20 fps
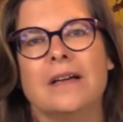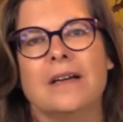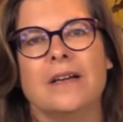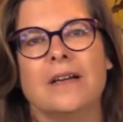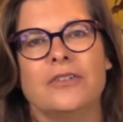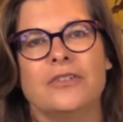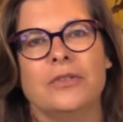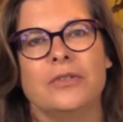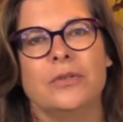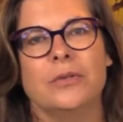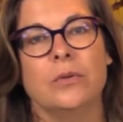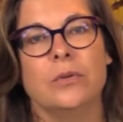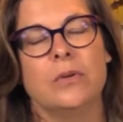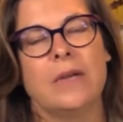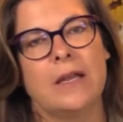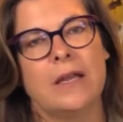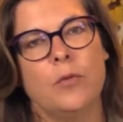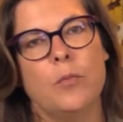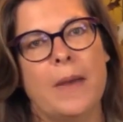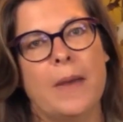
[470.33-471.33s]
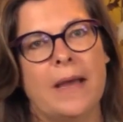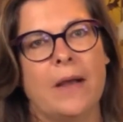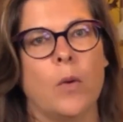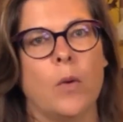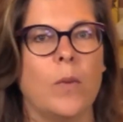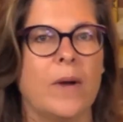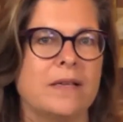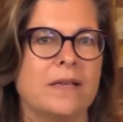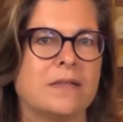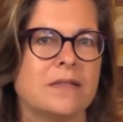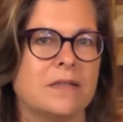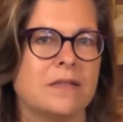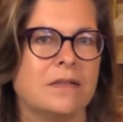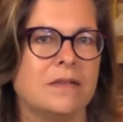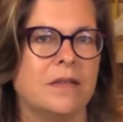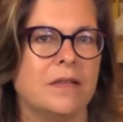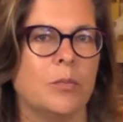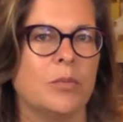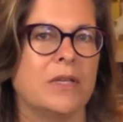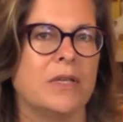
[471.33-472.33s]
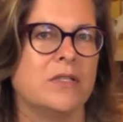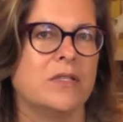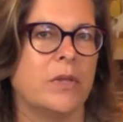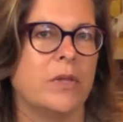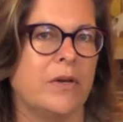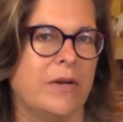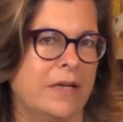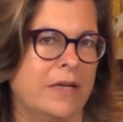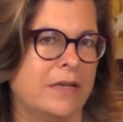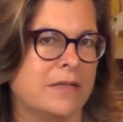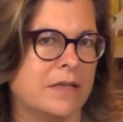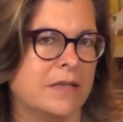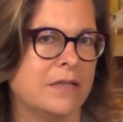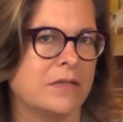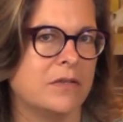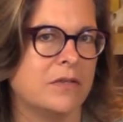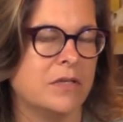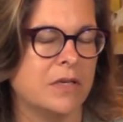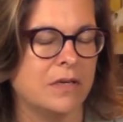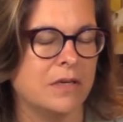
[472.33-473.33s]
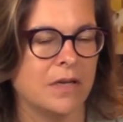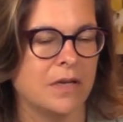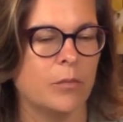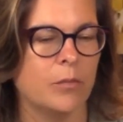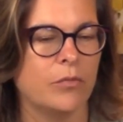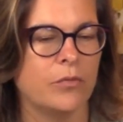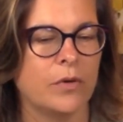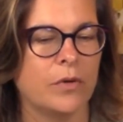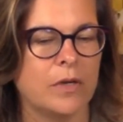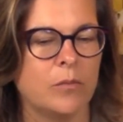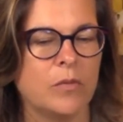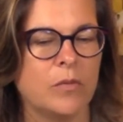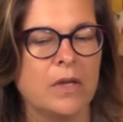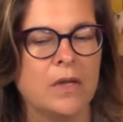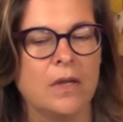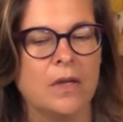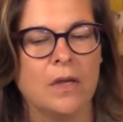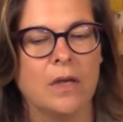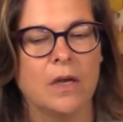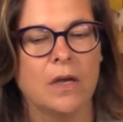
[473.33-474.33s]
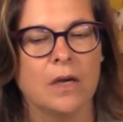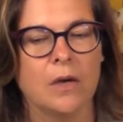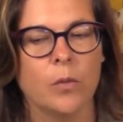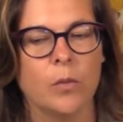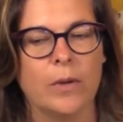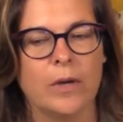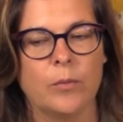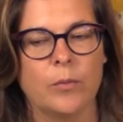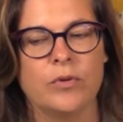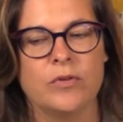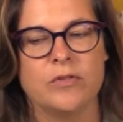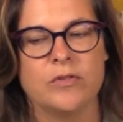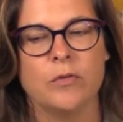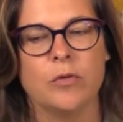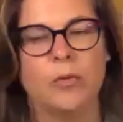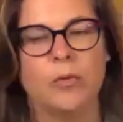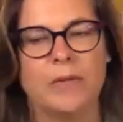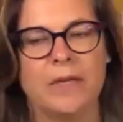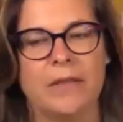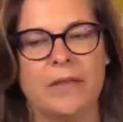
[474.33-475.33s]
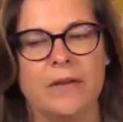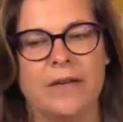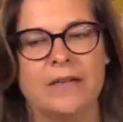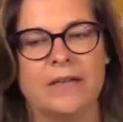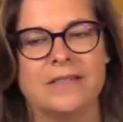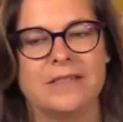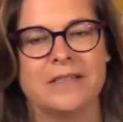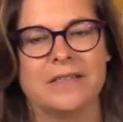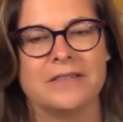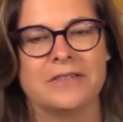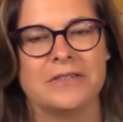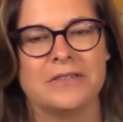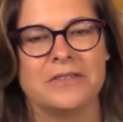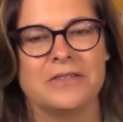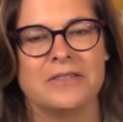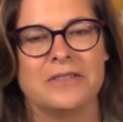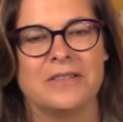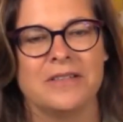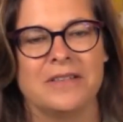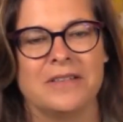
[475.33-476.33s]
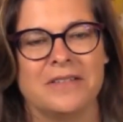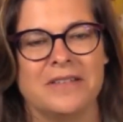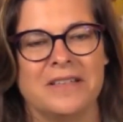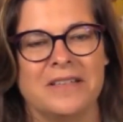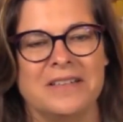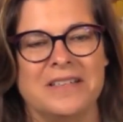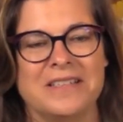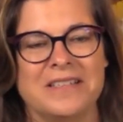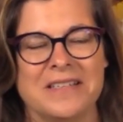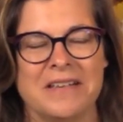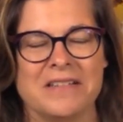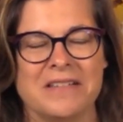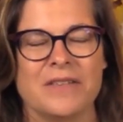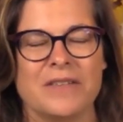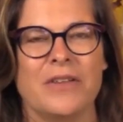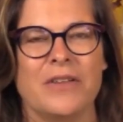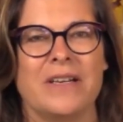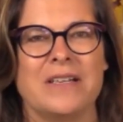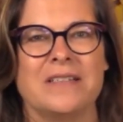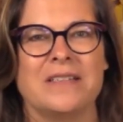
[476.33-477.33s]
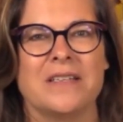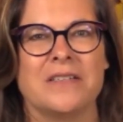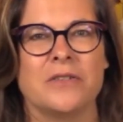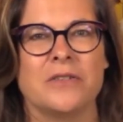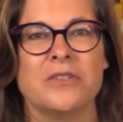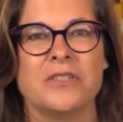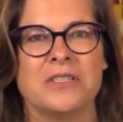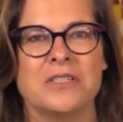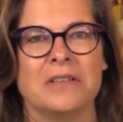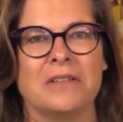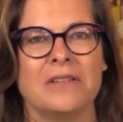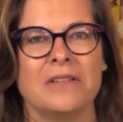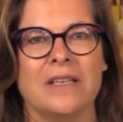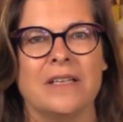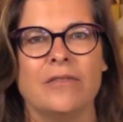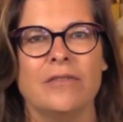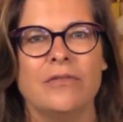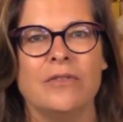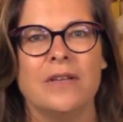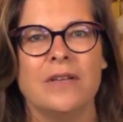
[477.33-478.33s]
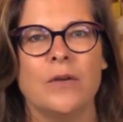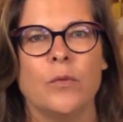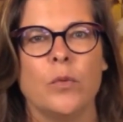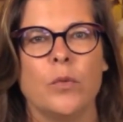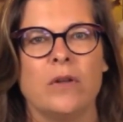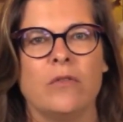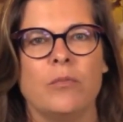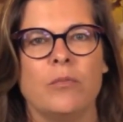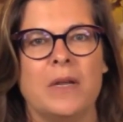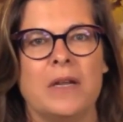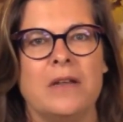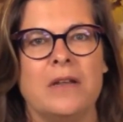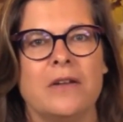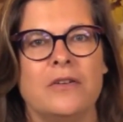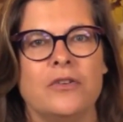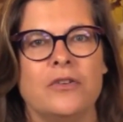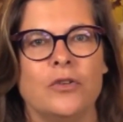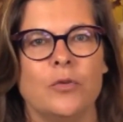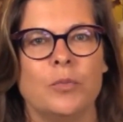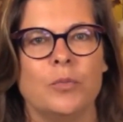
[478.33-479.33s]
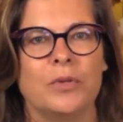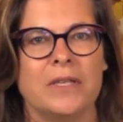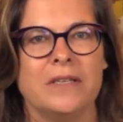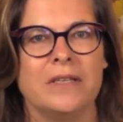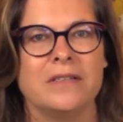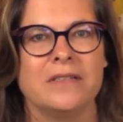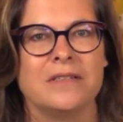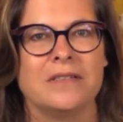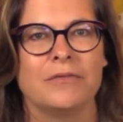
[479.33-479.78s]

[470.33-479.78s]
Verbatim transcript: to head back west to the place where their ancestors had come from, where presumably their ancestors, the descendants of their ancestors, still lived and would have been none too pleased to